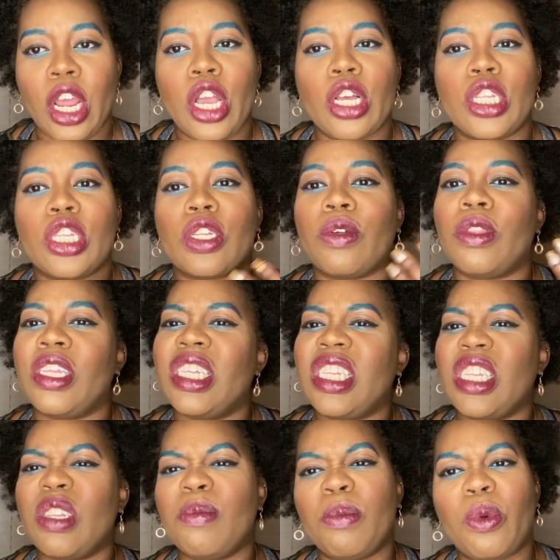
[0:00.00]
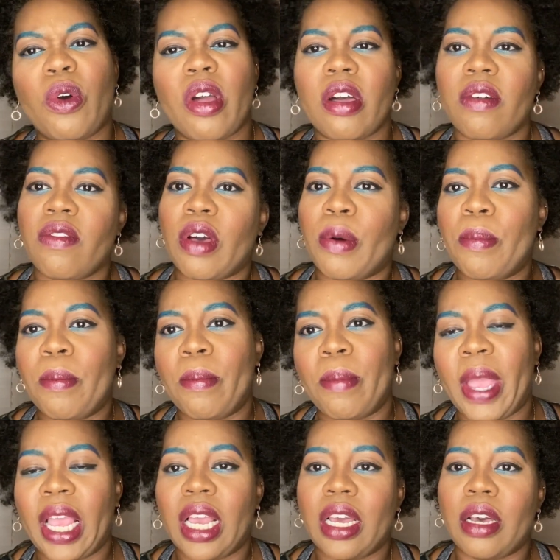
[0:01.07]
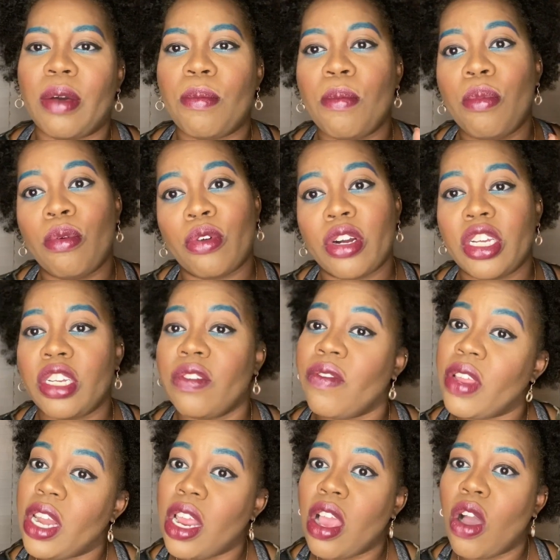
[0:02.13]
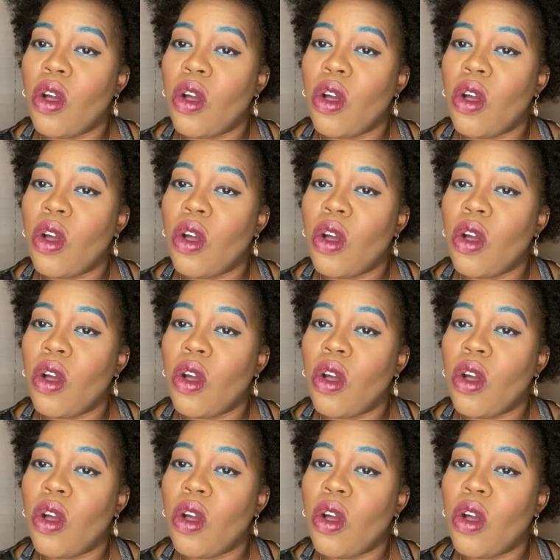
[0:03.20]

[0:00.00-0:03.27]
So this is more of a makeup brush video.